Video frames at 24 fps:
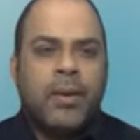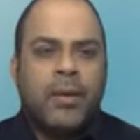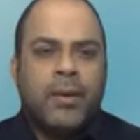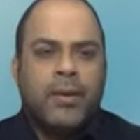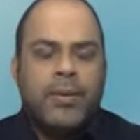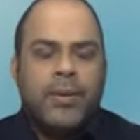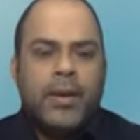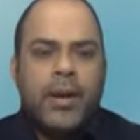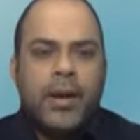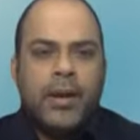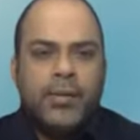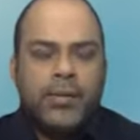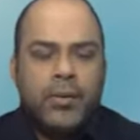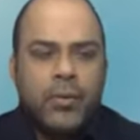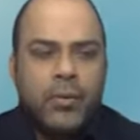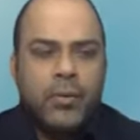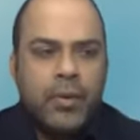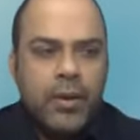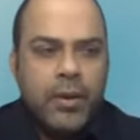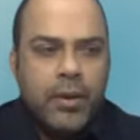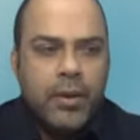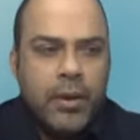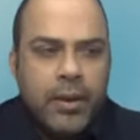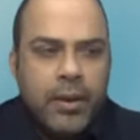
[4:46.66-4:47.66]
Yeah,
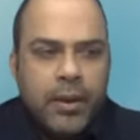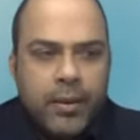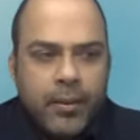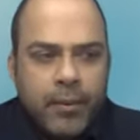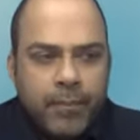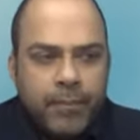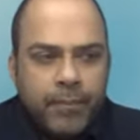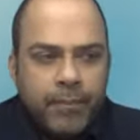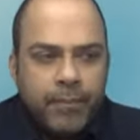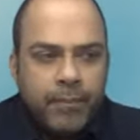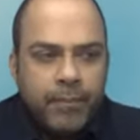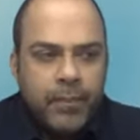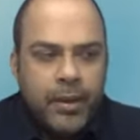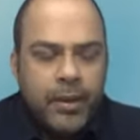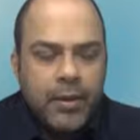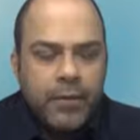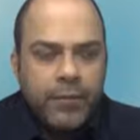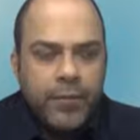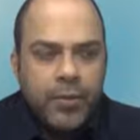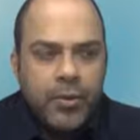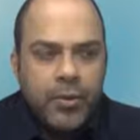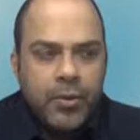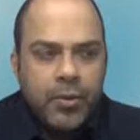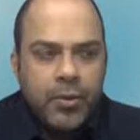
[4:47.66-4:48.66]
so
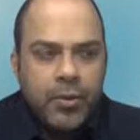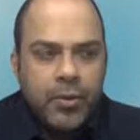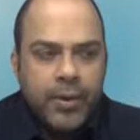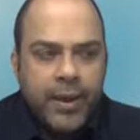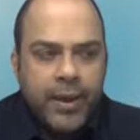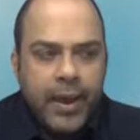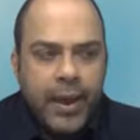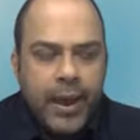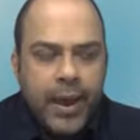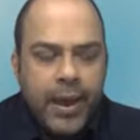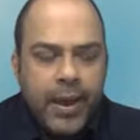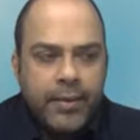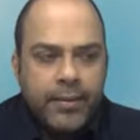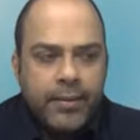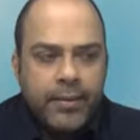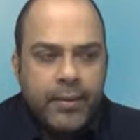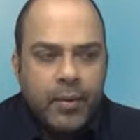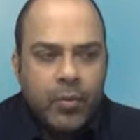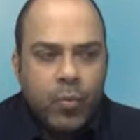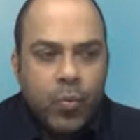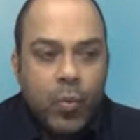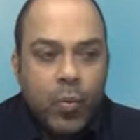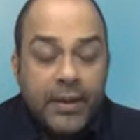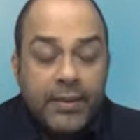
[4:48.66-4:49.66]
if you look at
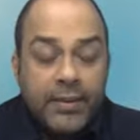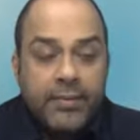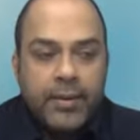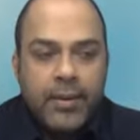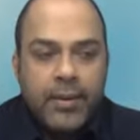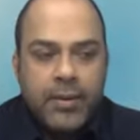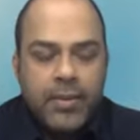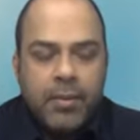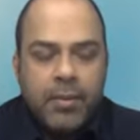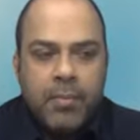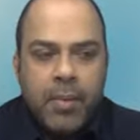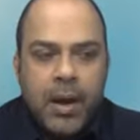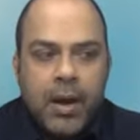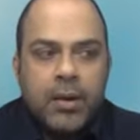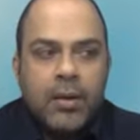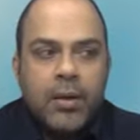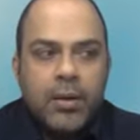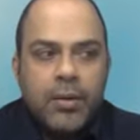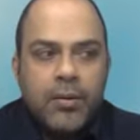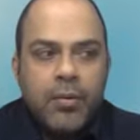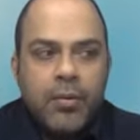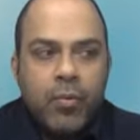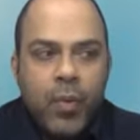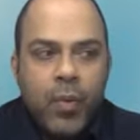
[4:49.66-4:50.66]
what's in the
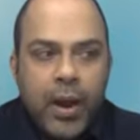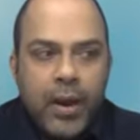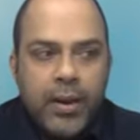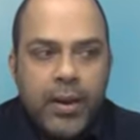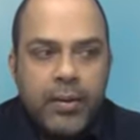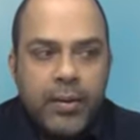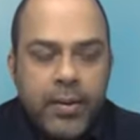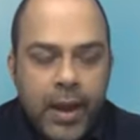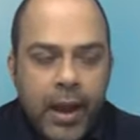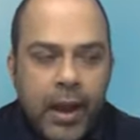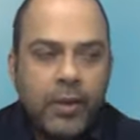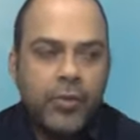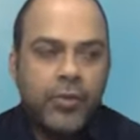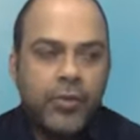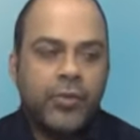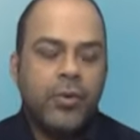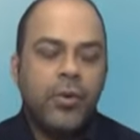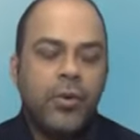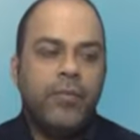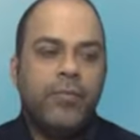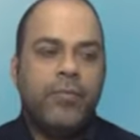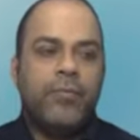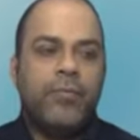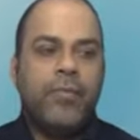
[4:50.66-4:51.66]
market right now, so
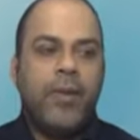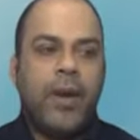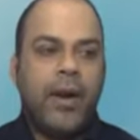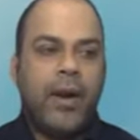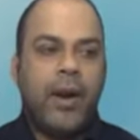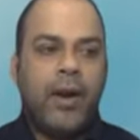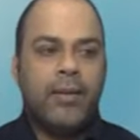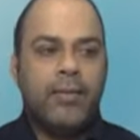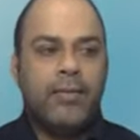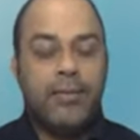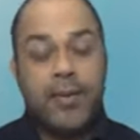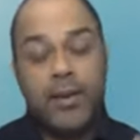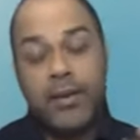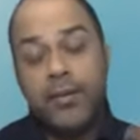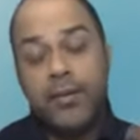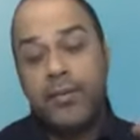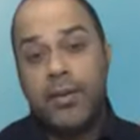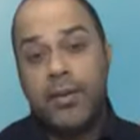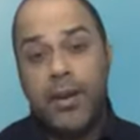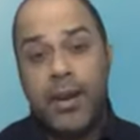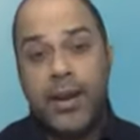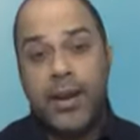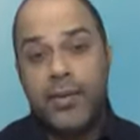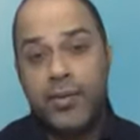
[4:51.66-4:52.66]
if there are
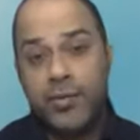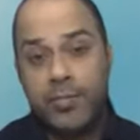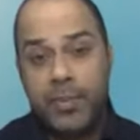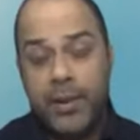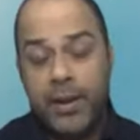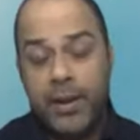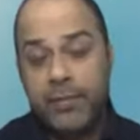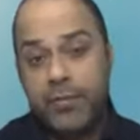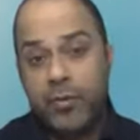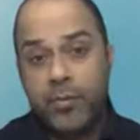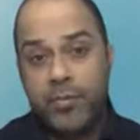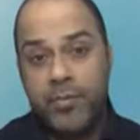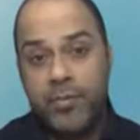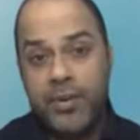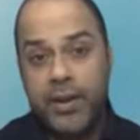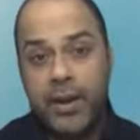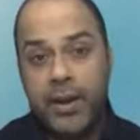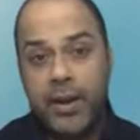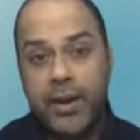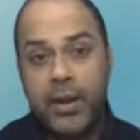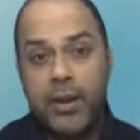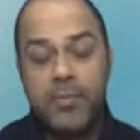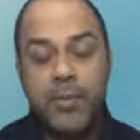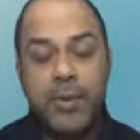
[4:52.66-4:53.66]
centralized platforms that
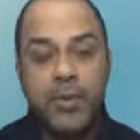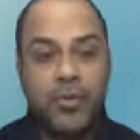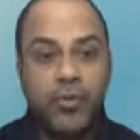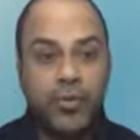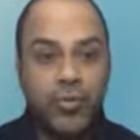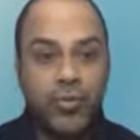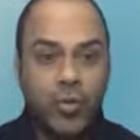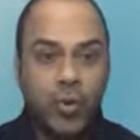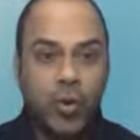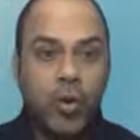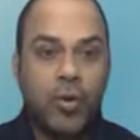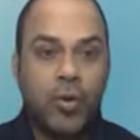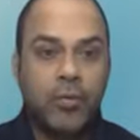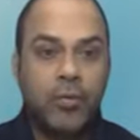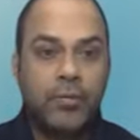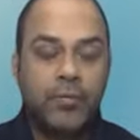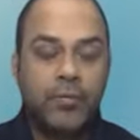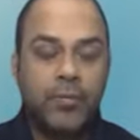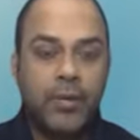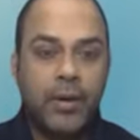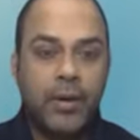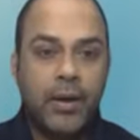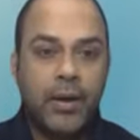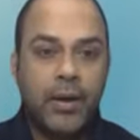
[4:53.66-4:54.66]
are aiming to solve
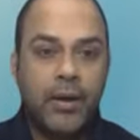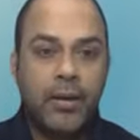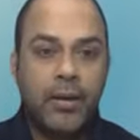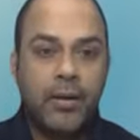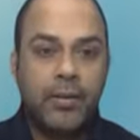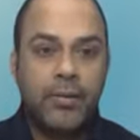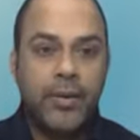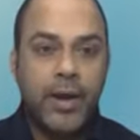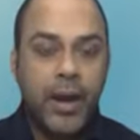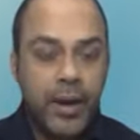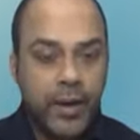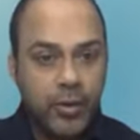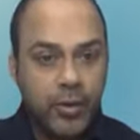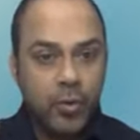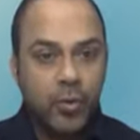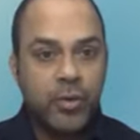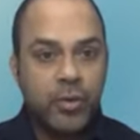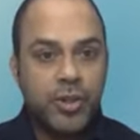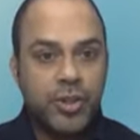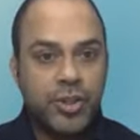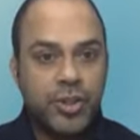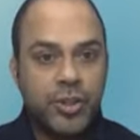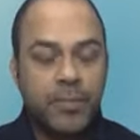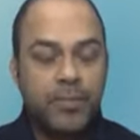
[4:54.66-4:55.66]
data
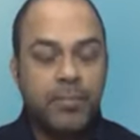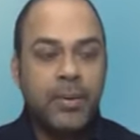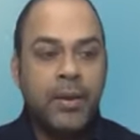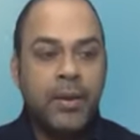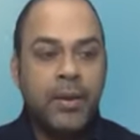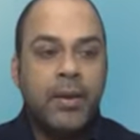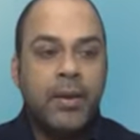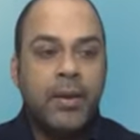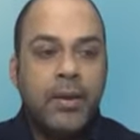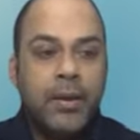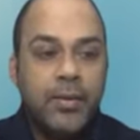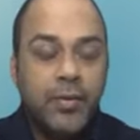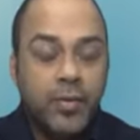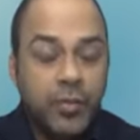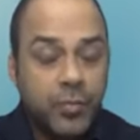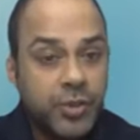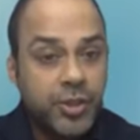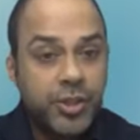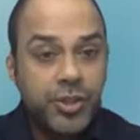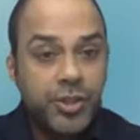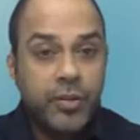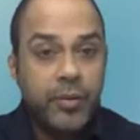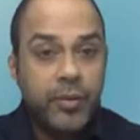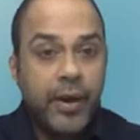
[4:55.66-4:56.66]
ownership, so which
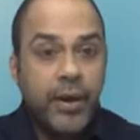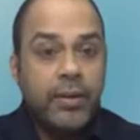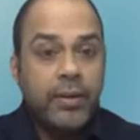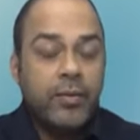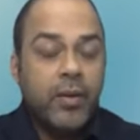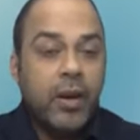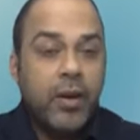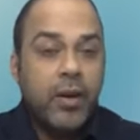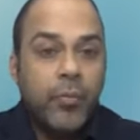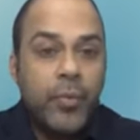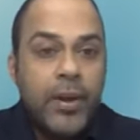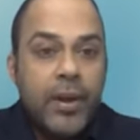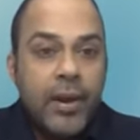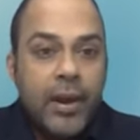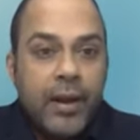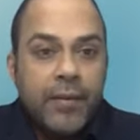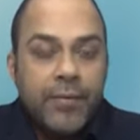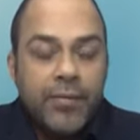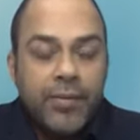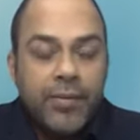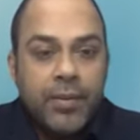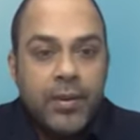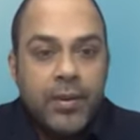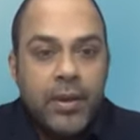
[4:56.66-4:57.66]
is great. We
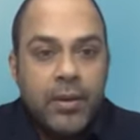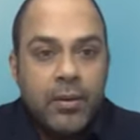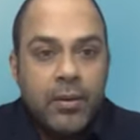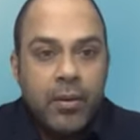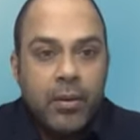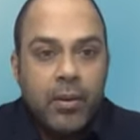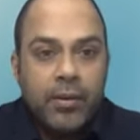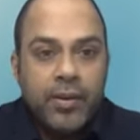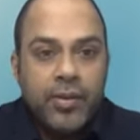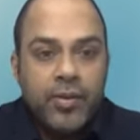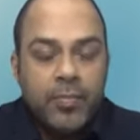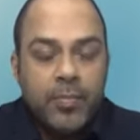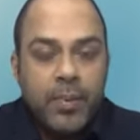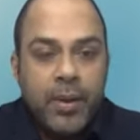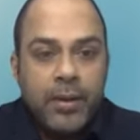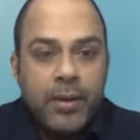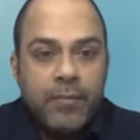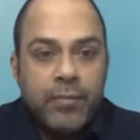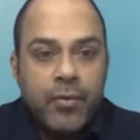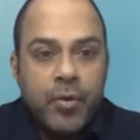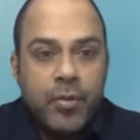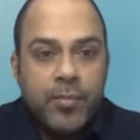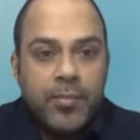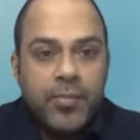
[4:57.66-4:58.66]
love seeing all of these
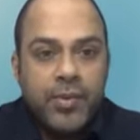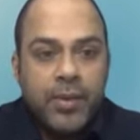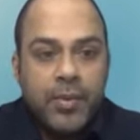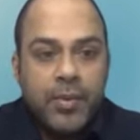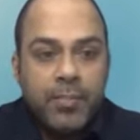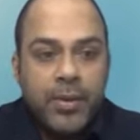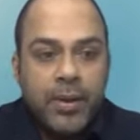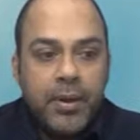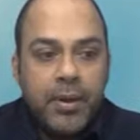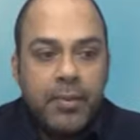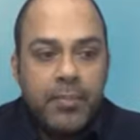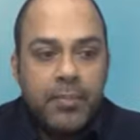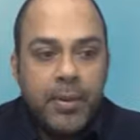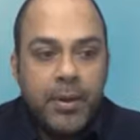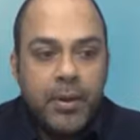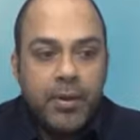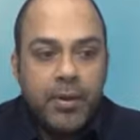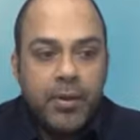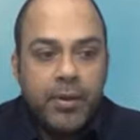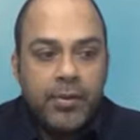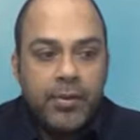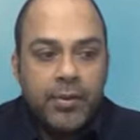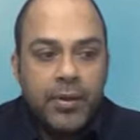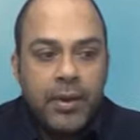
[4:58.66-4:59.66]
platforms appear
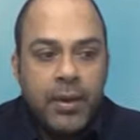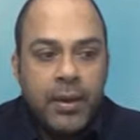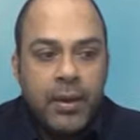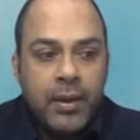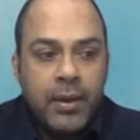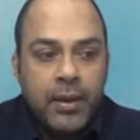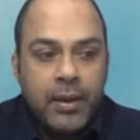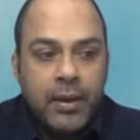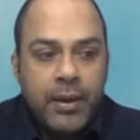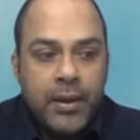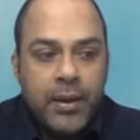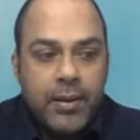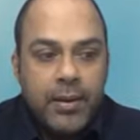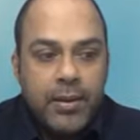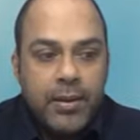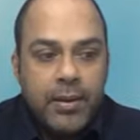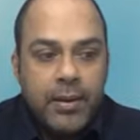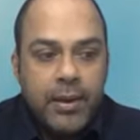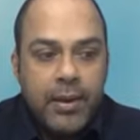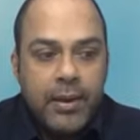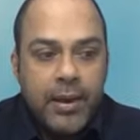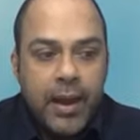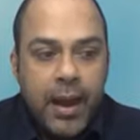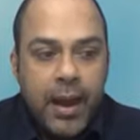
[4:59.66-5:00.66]
because
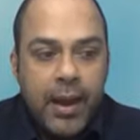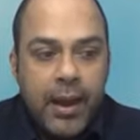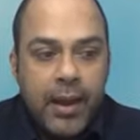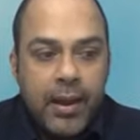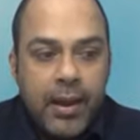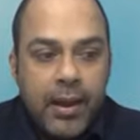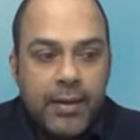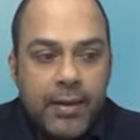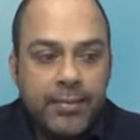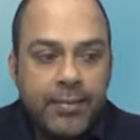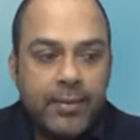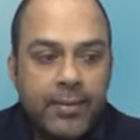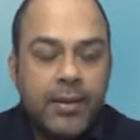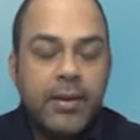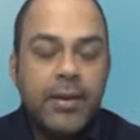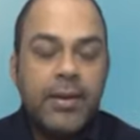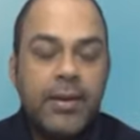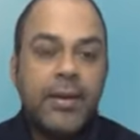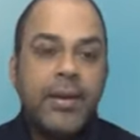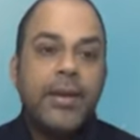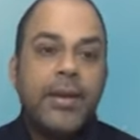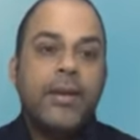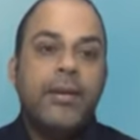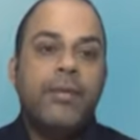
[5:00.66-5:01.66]
it highlights the
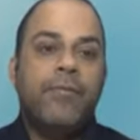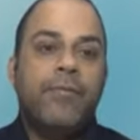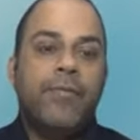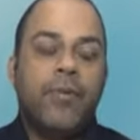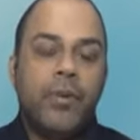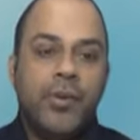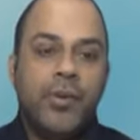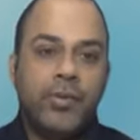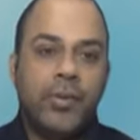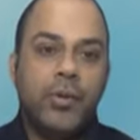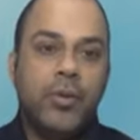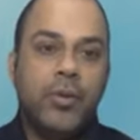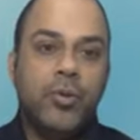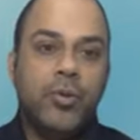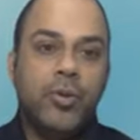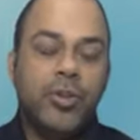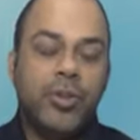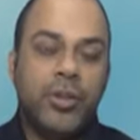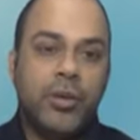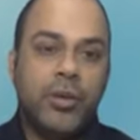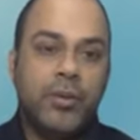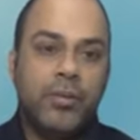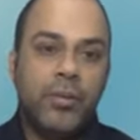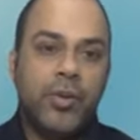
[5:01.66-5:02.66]
need for a
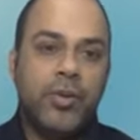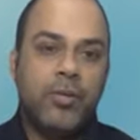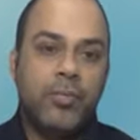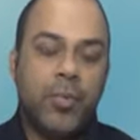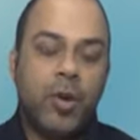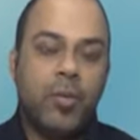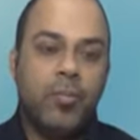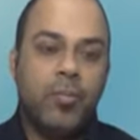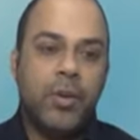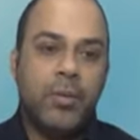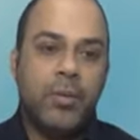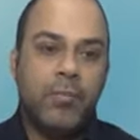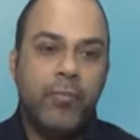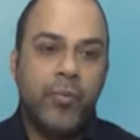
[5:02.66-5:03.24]
solution to this problem.